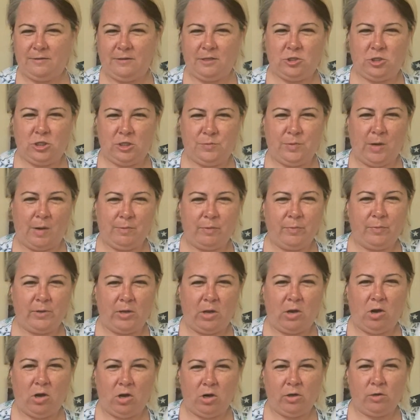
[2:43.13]
that she's probably a
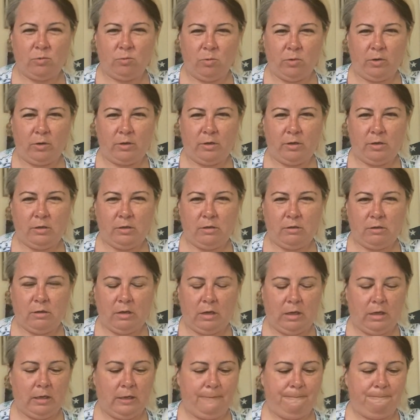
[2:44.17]
hard
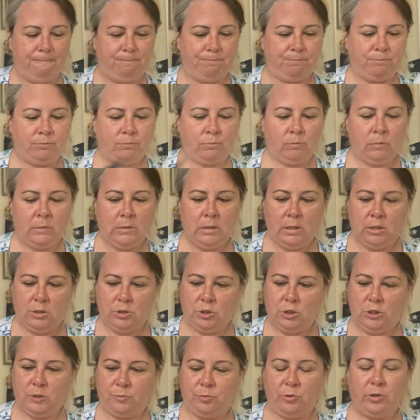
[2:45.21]
worker.
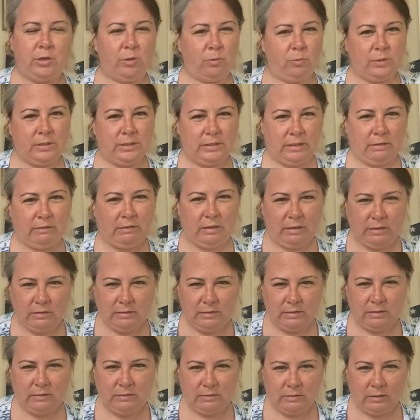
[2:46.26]
She's pretty
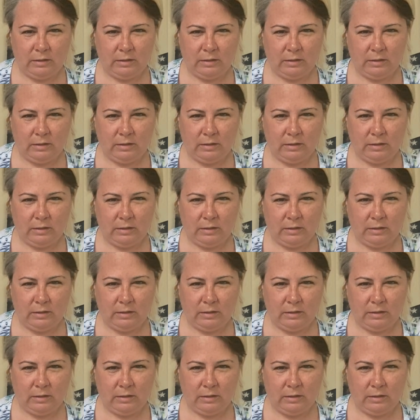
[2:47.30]
resilient.